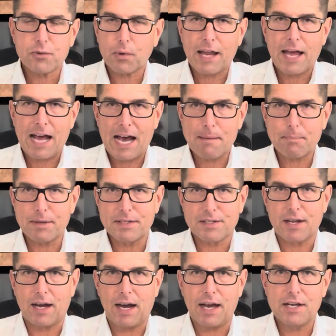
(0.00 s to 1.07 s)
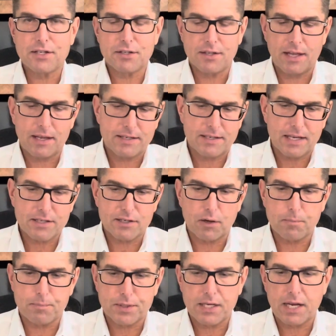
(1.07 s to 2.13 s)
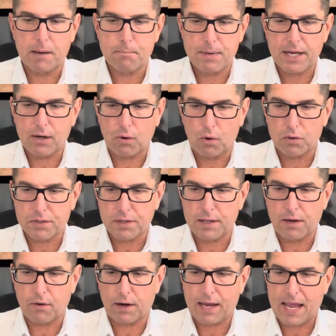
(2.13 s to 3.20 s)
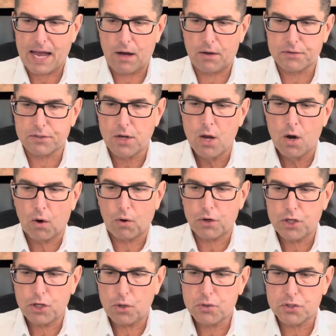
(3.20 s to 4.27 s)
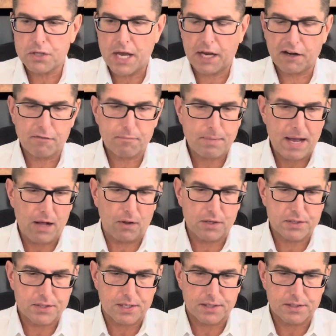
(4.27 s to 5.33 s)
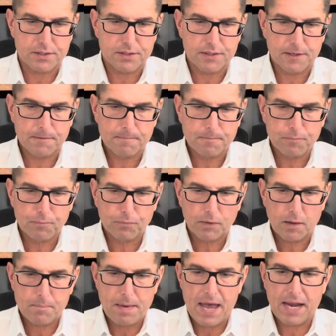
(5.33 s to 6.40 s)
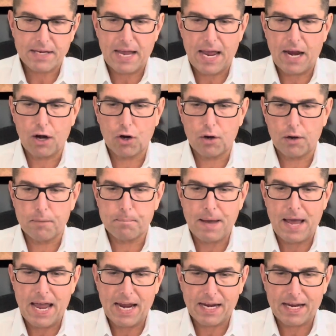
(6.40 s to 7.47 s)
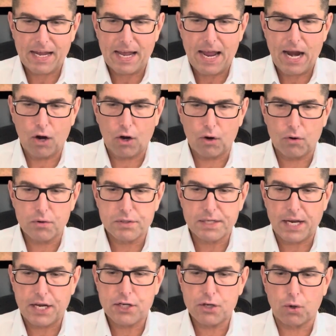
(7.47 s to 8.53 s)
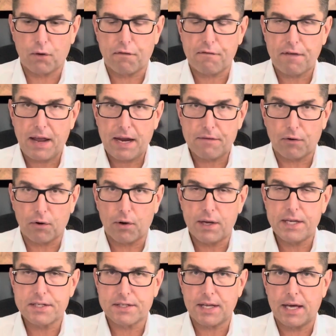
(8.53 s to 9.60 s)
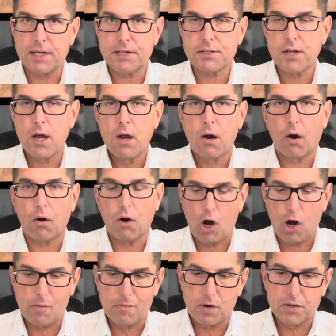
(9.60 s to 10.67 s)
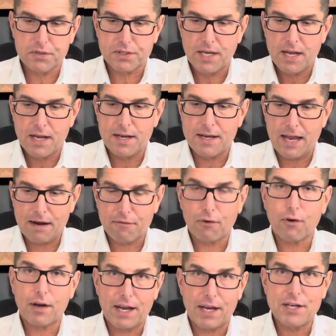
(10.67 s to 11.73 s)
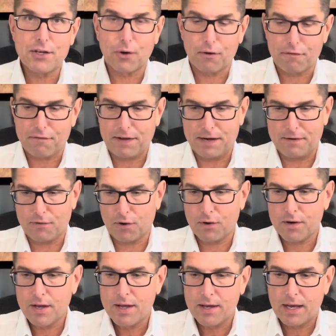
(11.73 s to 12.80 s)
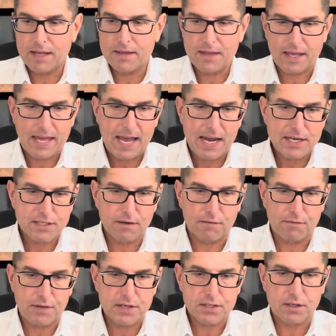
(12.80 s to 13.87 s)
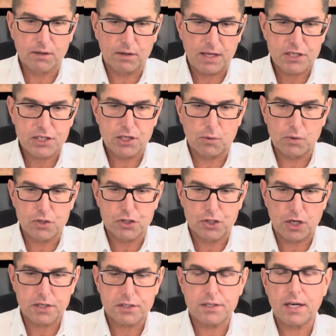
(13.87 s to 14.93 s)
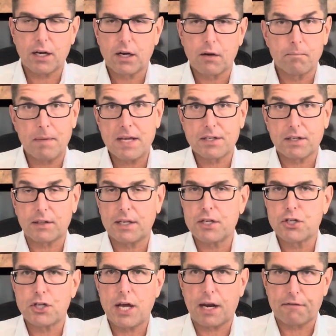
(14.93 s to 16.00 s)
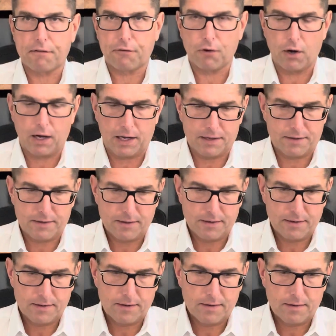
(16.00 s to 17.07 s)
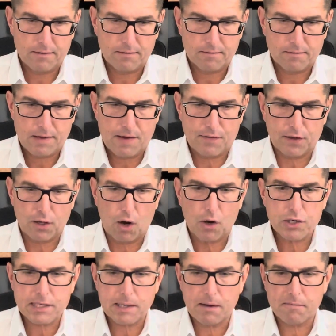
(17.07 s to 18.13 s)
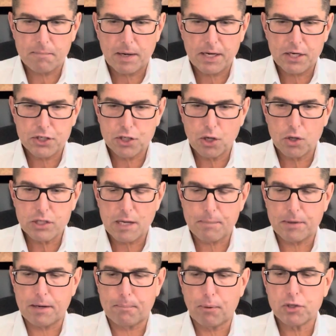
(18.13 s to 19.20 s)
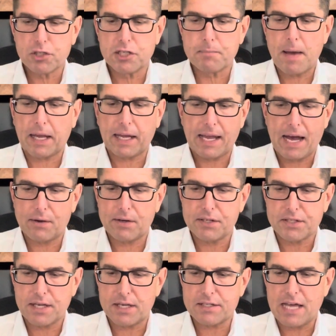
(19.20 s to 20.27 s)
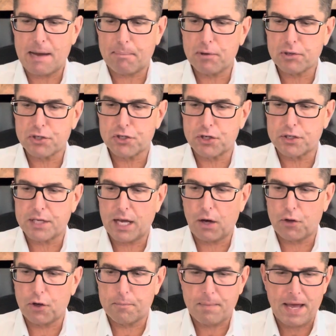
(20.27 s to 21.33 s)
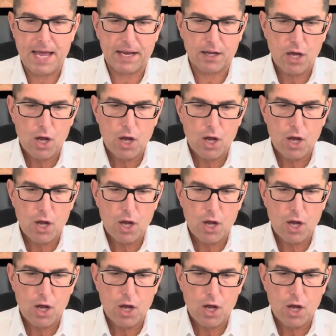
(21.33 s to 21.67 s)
what happens, guys. He says they're seeing big holes in their accounts or huge negative balances. Bank errors in your favor, he says, are almost never in your favor. In the case of this glitch, it was just basically check fraud. If a large sum of money shows up in a person's bank account, he says that person should tell their bank